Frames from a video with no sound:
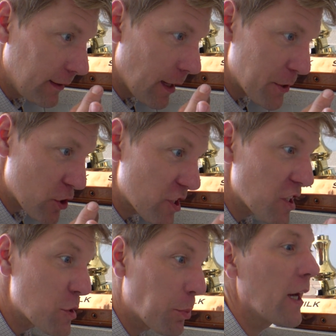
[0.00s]
let me just
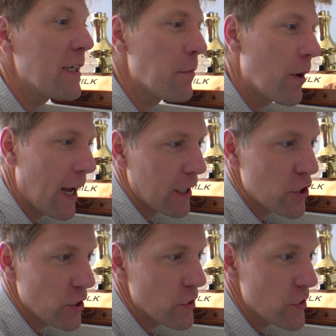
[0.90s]
explain my
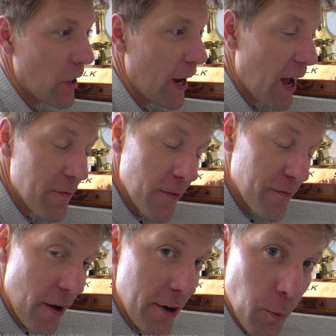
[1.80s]
actions. I have
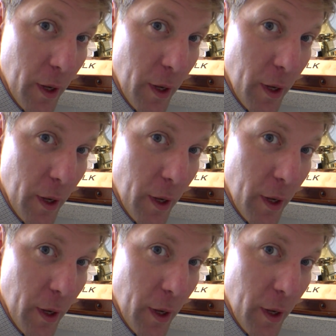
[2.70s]
very